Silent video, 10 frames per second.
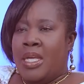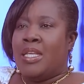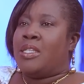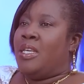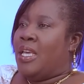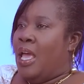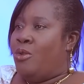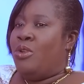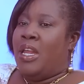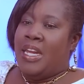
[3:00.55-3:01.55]
Yes,
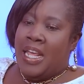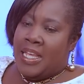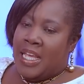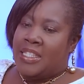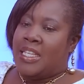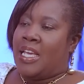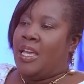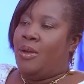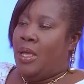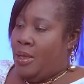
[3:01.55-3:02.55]
and when
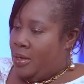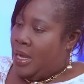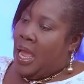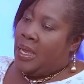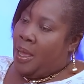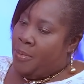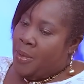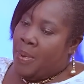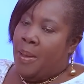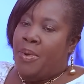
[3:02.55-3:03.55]
second
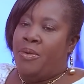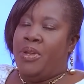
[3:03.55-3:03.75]
Kamibabe